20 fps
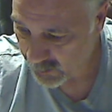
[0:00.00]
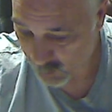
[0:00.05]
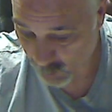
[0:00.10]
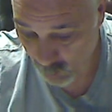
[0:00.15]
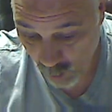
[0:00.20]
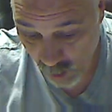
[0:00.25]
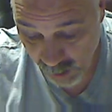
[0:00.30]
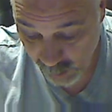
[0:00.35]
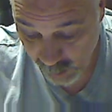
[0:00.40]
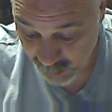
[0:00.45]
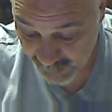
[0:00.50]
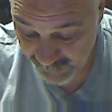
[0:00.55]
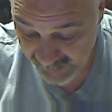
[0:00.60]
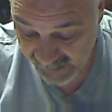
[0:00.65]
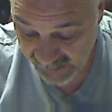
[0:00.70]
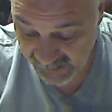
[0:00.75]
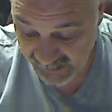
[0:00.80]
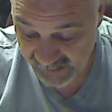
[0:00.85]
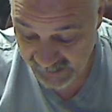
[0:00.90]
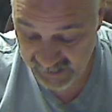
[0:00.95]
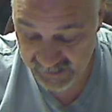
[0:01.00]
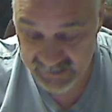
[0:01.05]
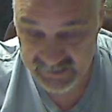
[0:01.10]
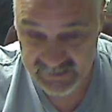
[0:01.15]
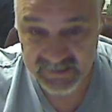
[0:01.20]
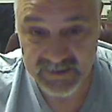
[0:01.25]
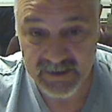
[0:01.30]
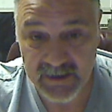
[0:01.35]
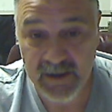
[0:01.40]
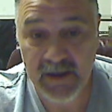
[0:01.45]
The one good thing
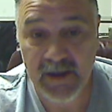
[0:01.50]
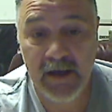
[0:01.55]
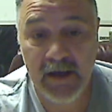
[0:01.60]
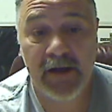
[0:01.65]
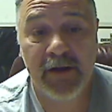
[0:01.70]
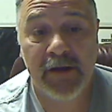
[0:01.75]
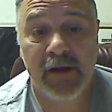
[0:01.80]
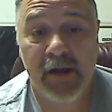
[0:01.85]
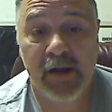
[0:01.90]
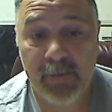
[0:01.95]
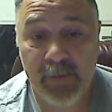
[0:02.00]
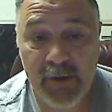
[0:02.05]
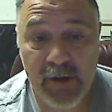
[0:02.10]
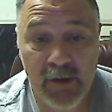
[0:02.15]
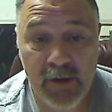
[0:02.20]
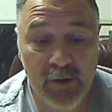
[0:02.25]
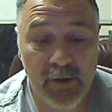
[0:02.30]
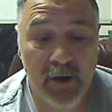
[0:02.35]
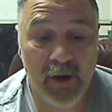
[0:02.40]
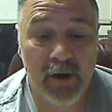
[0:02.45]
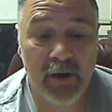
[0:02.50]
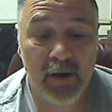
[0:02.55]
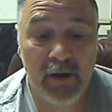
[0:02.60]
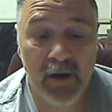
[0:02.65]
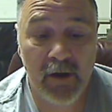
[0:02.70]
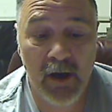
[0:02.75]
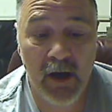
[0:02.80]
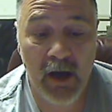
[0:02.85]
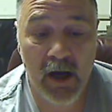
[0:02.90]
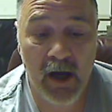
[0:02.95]
is, in the computer,
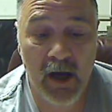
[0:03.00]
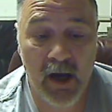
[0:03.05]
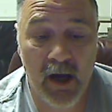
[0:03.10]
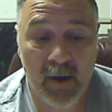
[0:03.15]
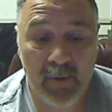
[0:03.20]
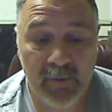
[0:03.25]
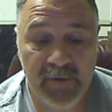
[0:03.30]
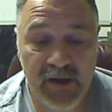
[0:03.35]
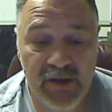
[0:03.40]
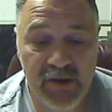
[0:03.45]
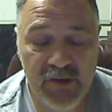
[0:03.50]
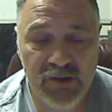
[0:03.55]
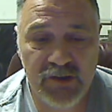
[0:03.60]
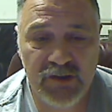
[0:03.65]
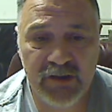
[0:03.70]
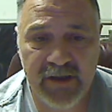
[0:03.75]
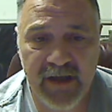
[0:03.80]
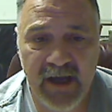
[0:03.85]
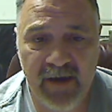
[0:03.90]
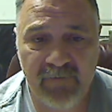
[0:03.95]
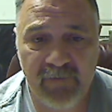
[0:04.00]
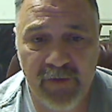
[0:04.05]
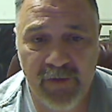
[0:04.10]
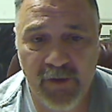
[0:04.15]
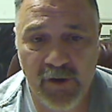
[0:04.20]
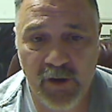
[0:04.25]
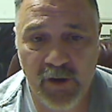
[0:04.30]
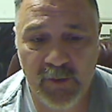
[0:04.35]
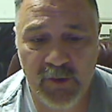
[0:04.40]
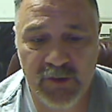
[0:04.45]
they usually have a
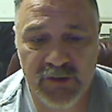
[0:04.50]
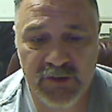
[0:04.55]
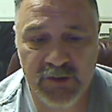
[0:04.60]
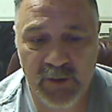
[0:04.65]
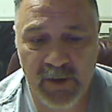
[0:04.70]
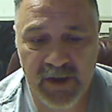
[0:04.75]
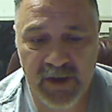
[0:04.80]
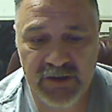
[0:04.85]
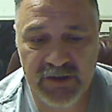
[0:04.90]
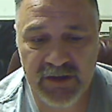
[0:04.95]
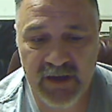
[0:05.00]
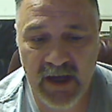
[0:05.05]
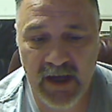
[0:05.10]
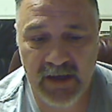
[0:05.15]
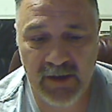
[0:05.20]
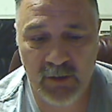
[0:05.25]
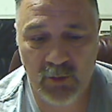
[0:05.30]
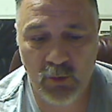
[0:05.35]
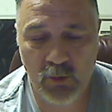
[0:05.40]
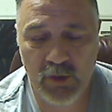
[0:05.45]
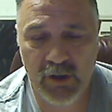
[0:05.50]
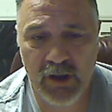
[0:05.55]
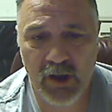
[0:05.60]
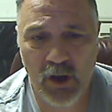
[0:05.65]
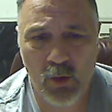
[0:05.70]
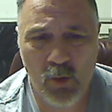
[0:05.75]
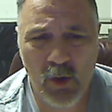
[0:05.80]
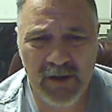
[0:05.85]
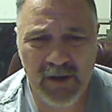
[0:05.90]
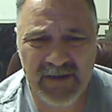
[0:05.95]
thermal switch that, you
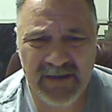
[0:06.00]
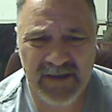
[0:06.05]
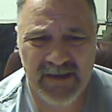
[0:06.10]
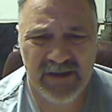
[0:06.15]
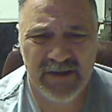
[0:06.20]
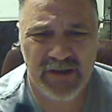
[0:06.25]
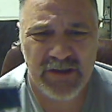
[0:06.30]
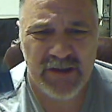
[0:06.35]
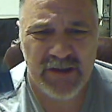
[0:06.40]
know, once these